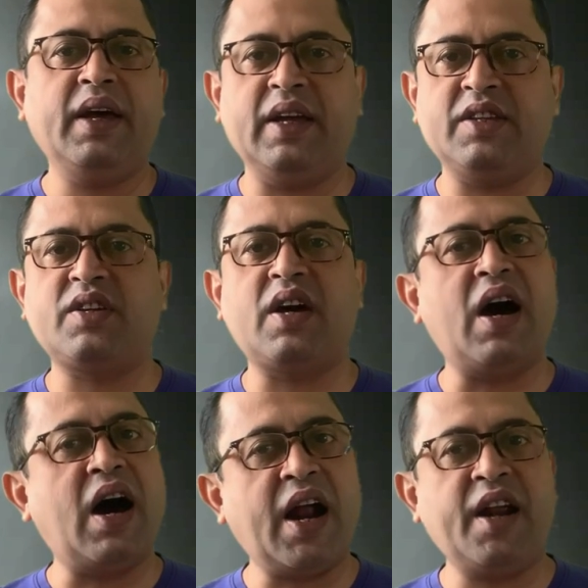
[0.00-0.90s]
is
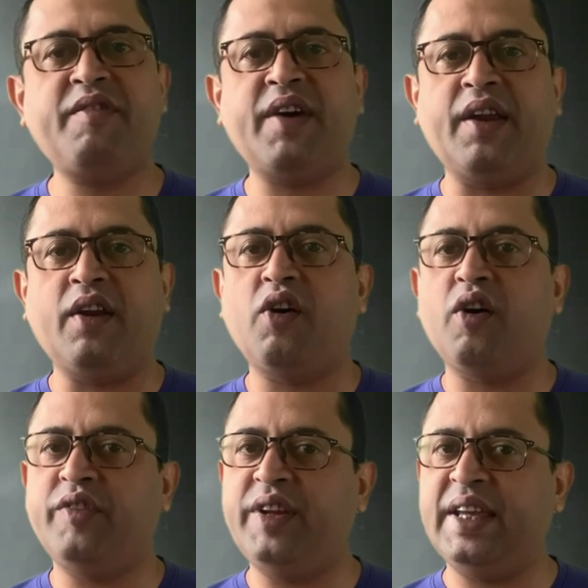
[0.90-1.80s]
unaware
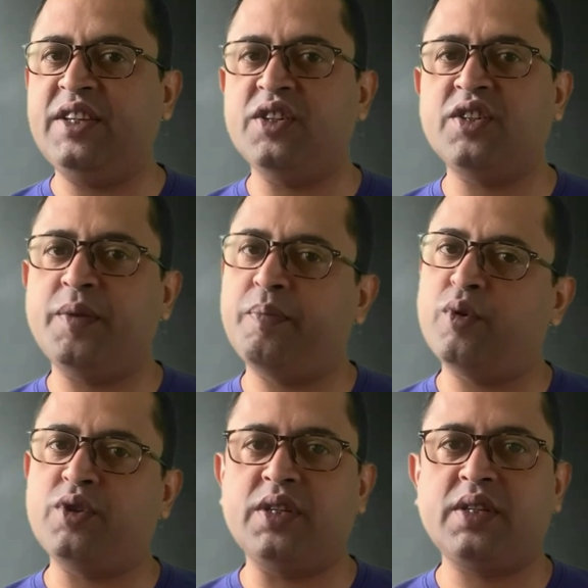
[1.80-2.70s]
of the dangers it
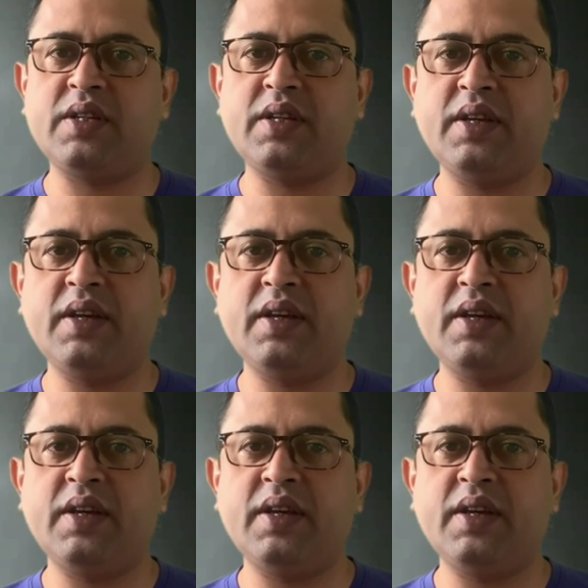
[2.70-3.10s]
poses.